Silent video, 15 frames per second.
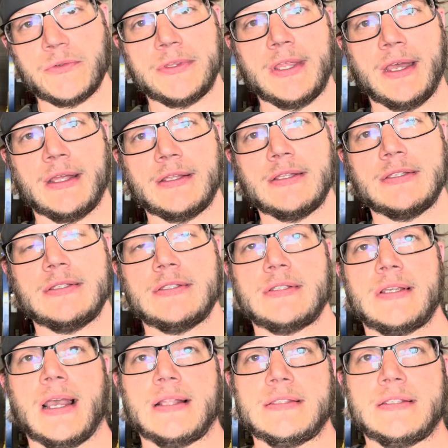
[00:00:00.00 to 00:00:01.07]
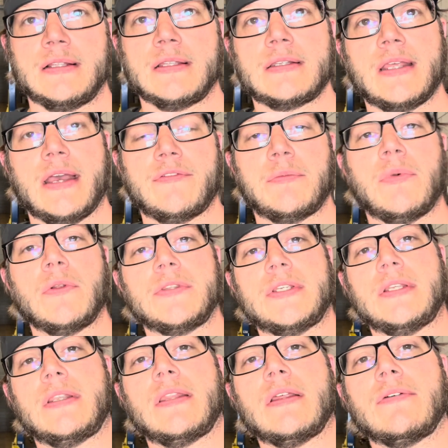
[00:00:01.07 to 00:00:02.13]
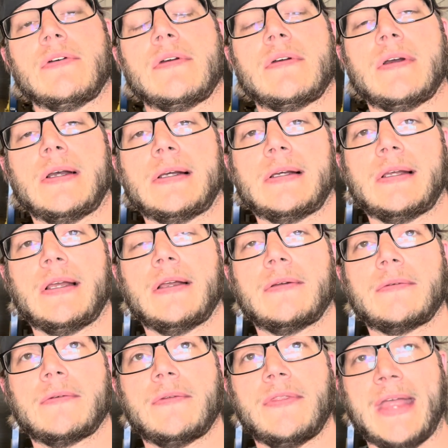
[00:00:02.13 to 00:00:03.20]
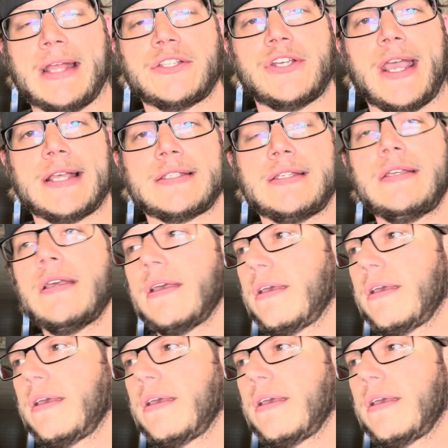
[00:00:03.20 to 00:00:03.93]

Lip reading: with that Godzilla to have it bolt into the that chassis.